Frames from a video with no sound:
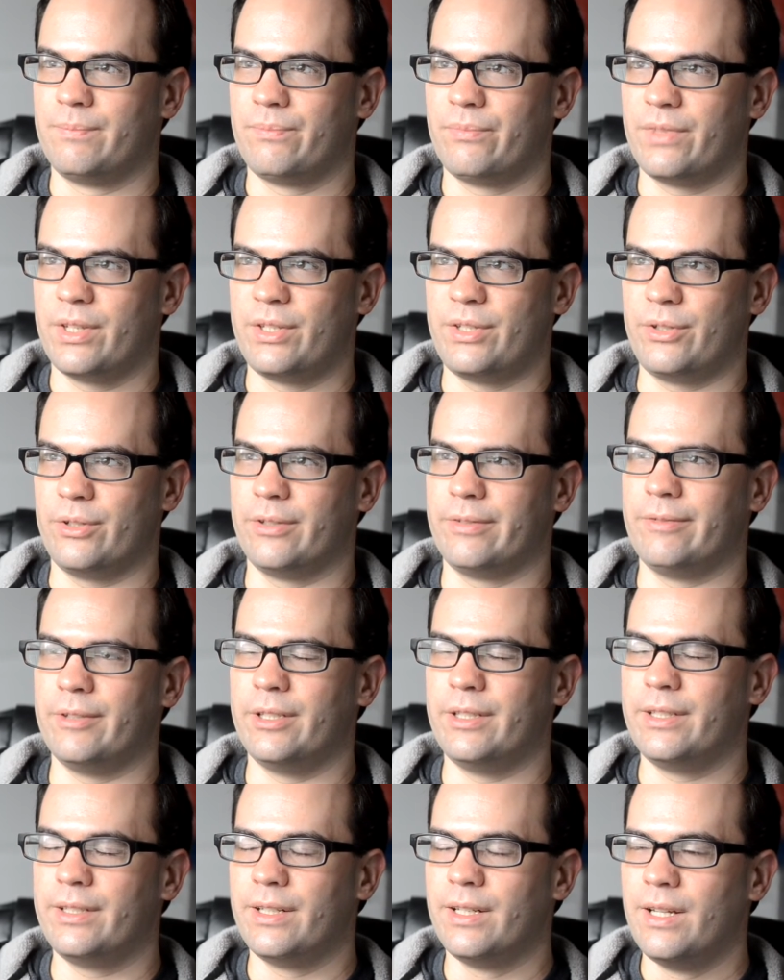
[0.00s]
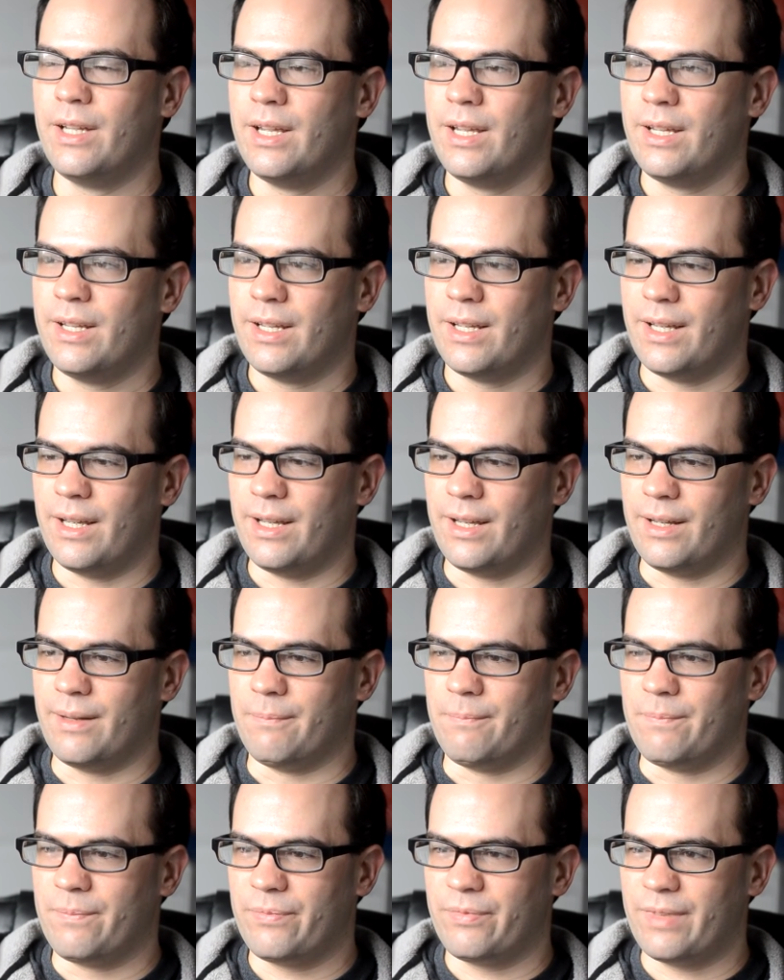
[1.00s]
Surefoot.
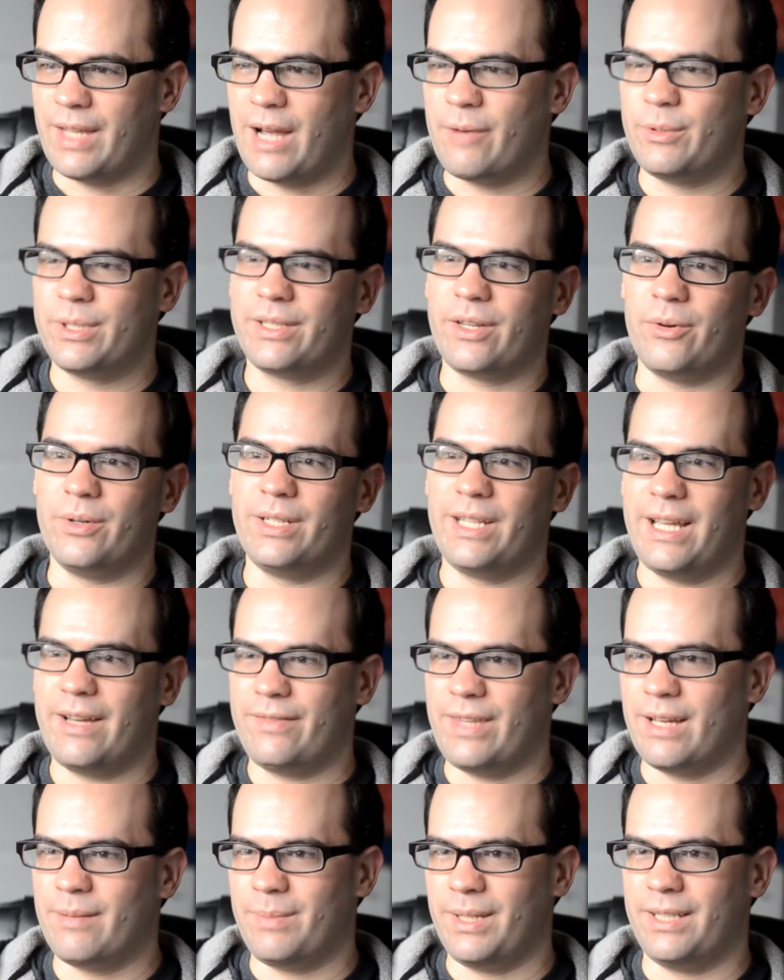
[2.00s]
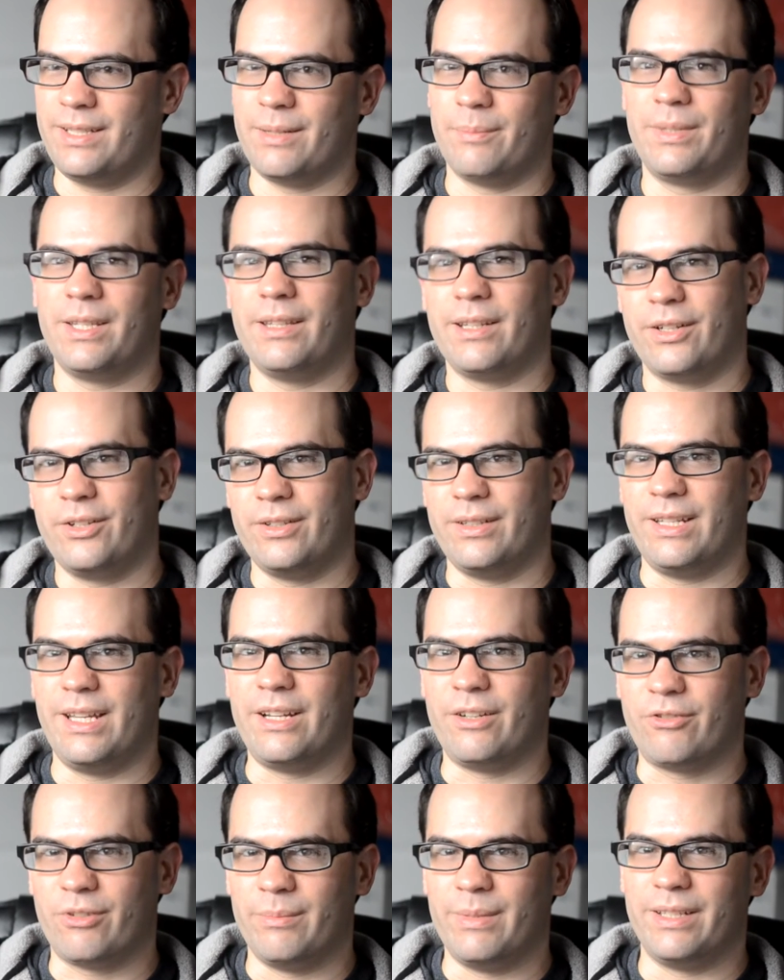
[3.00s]
I was going to have that be something that could
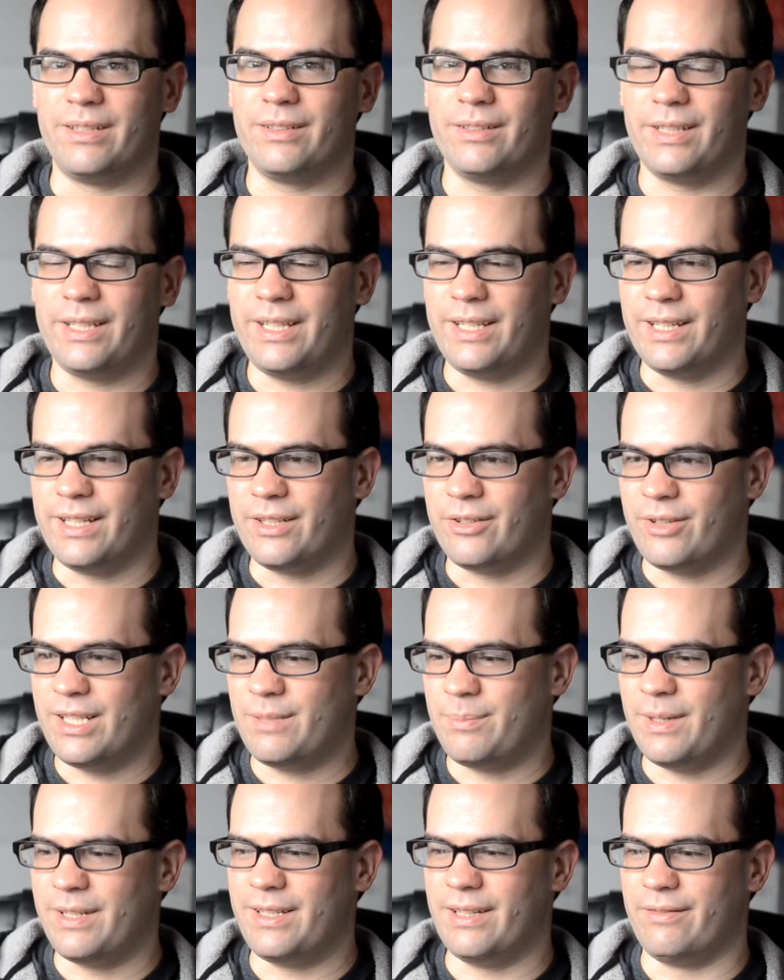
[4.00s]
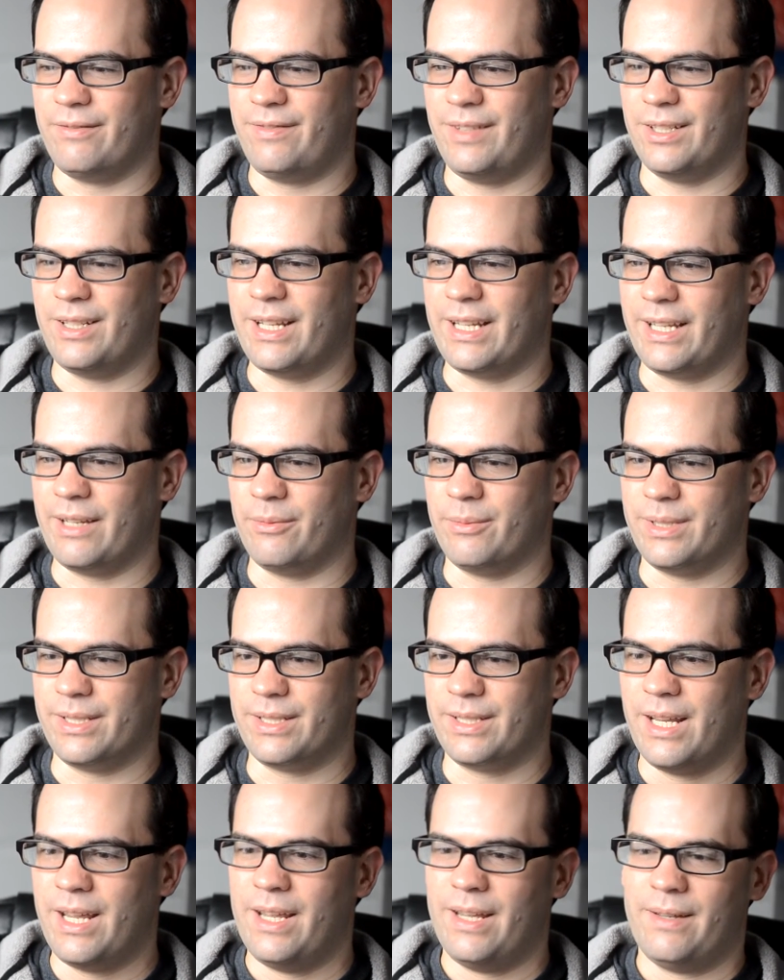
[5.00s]
incrementally increase, but it didn't feel like it
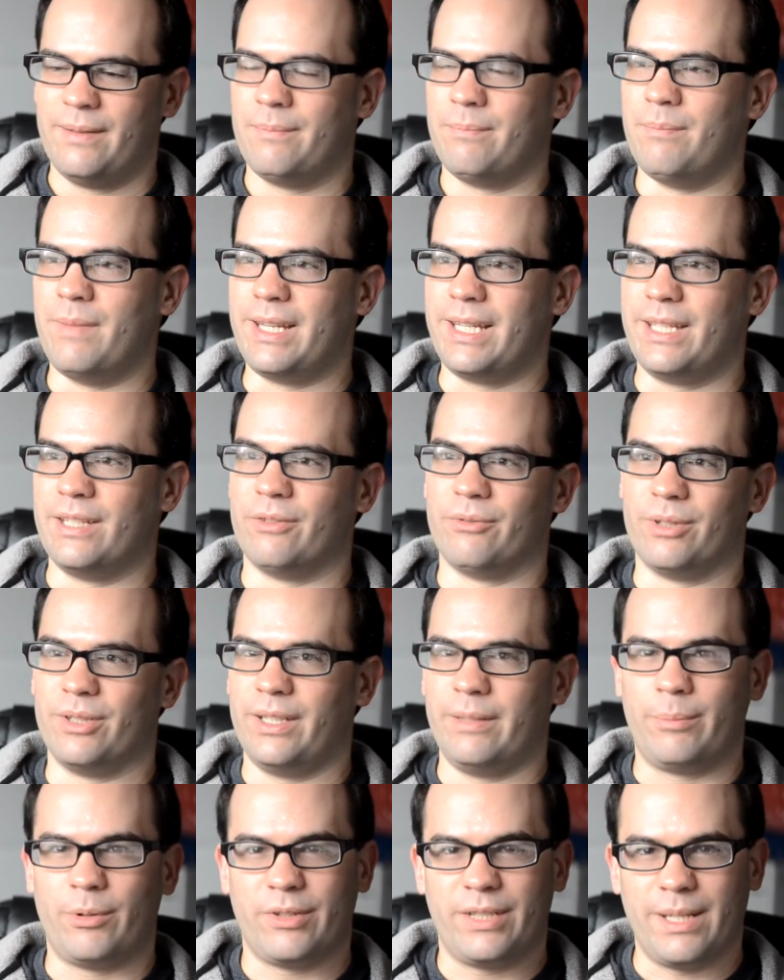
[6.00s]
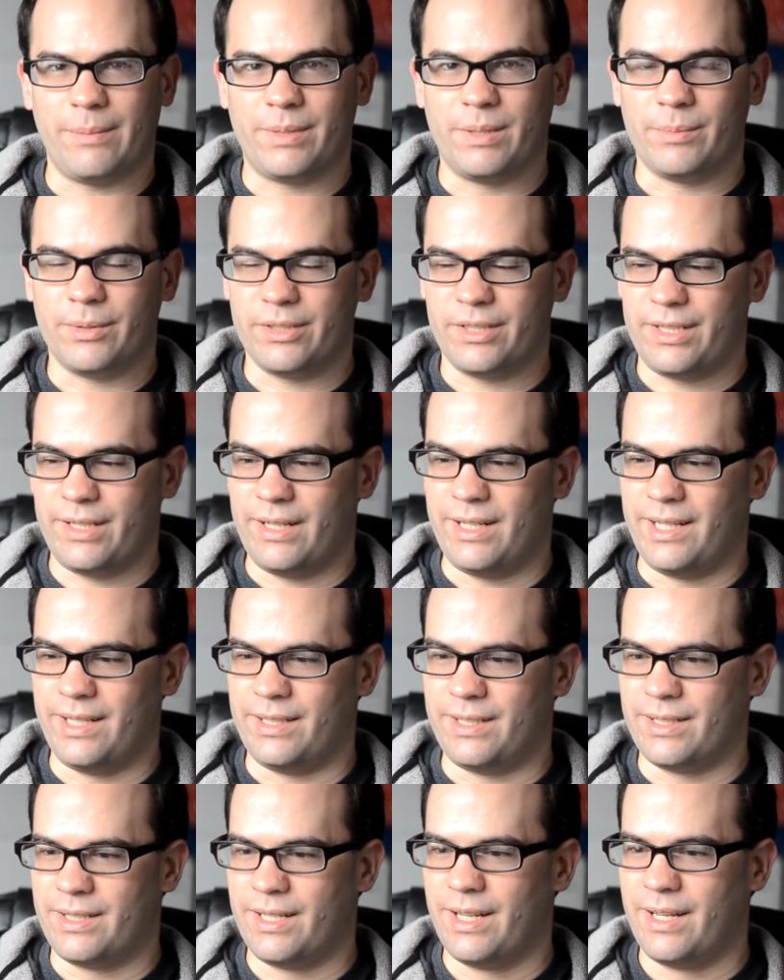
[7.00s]
was making a really perceptible
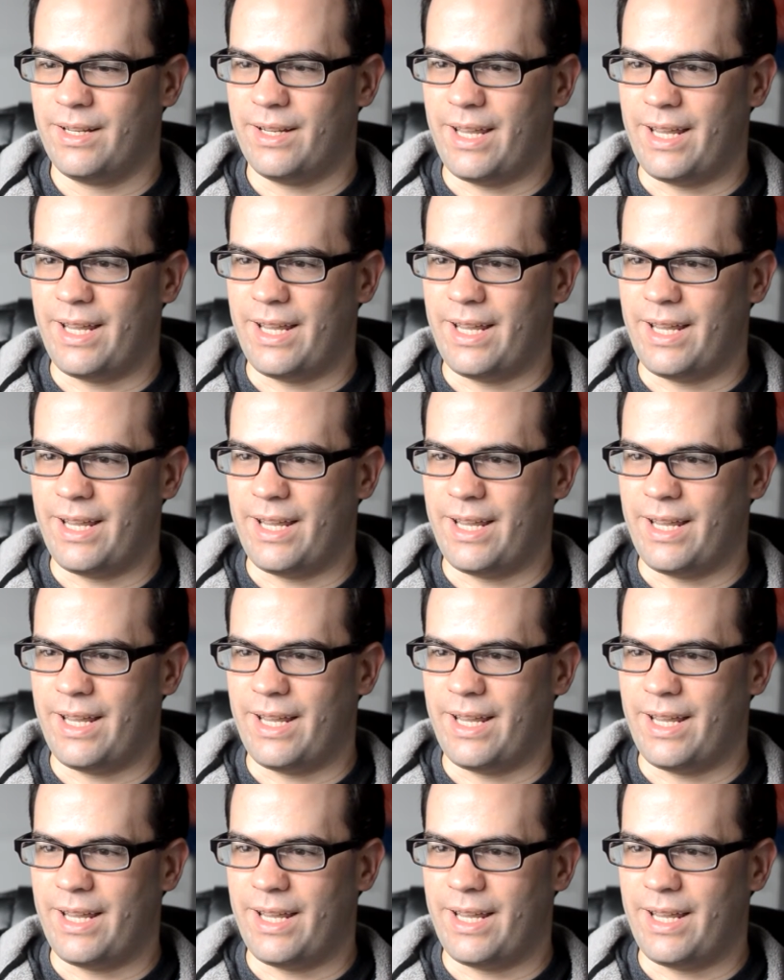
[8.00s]
change.